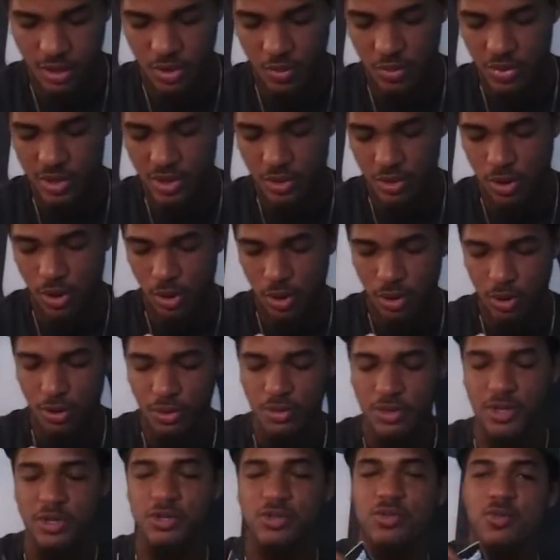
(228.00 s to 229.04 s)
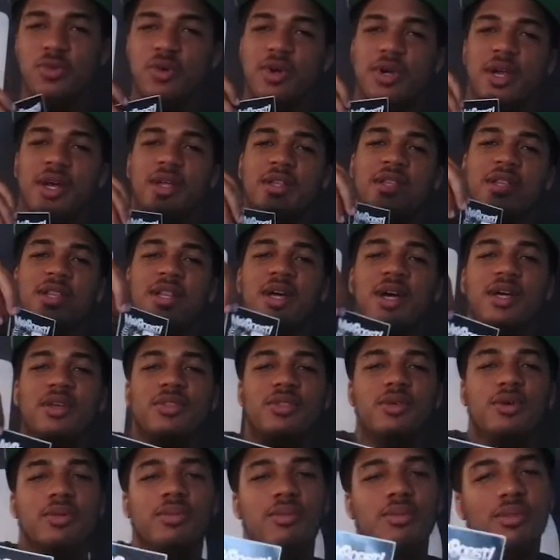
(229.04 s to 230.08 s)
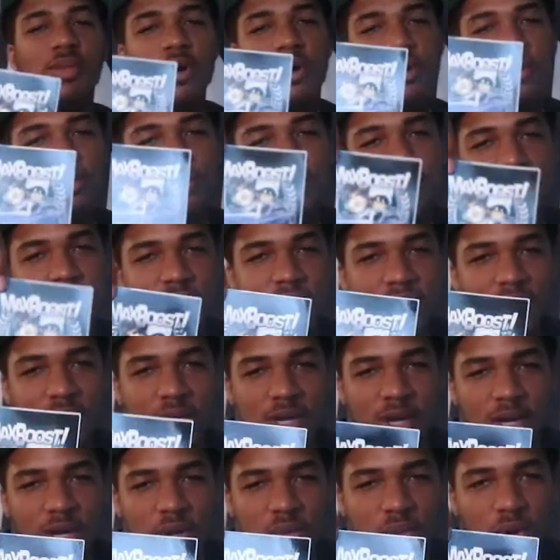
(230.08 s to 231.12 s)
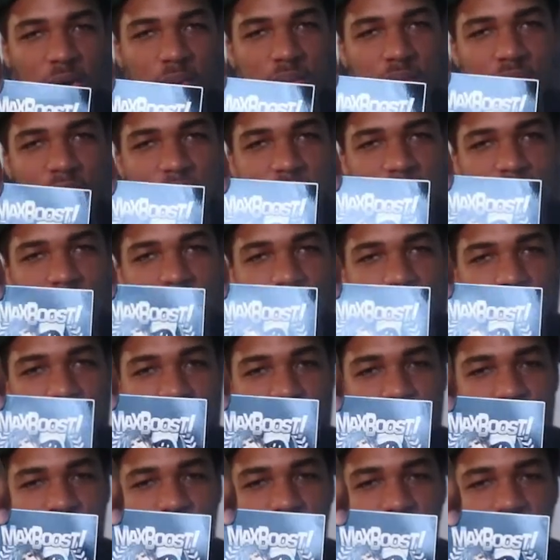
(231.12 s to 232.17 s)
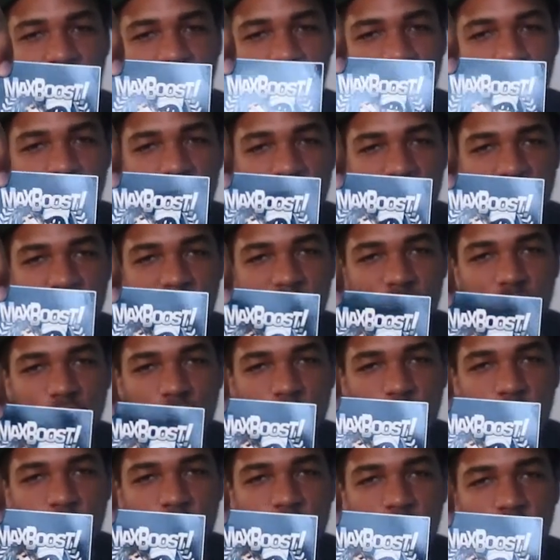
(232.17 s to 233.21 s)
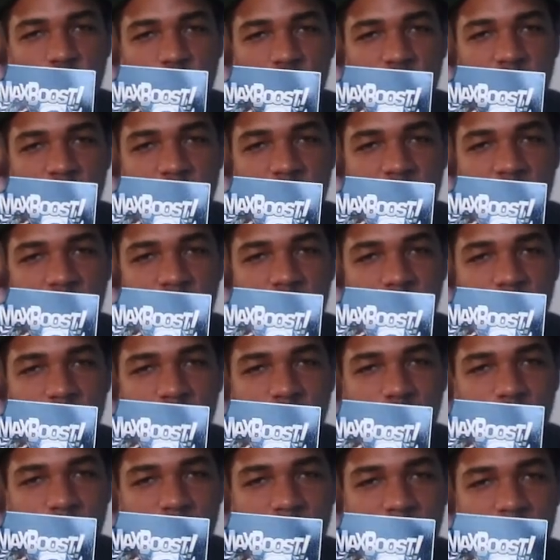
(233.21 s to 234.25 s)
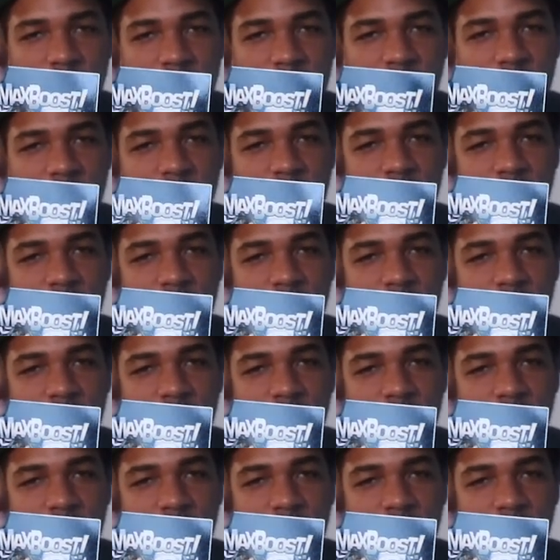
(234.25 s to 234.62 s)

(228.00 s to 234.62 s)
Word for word: then we, oh, this one I like the most, probably because of the R thirty-four, but this is a really good one.